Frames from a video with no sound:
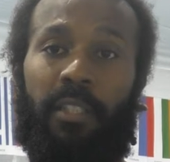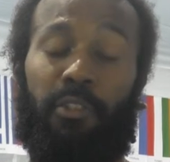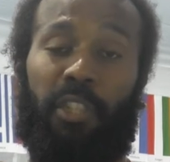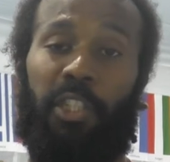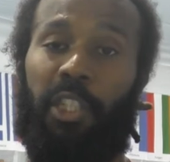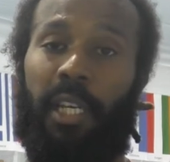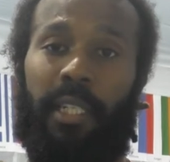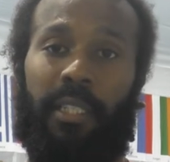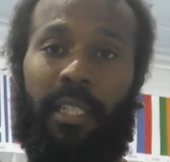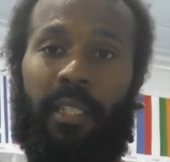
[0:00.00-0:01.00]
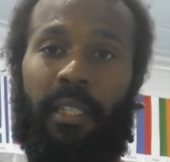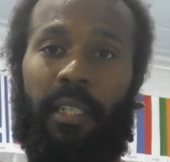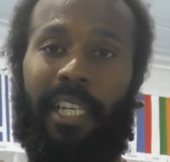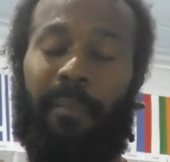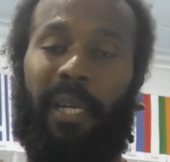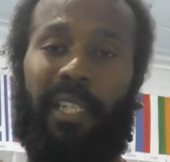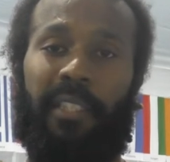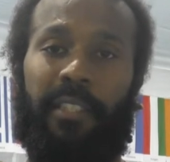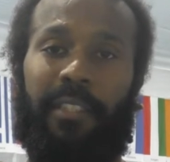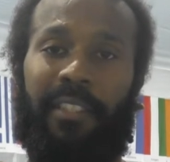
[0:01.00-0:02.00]
stretch your legs and get back
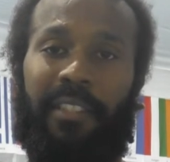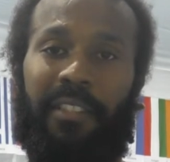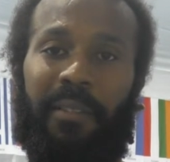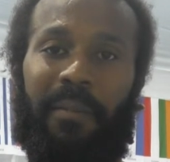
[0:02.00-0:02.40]
into things.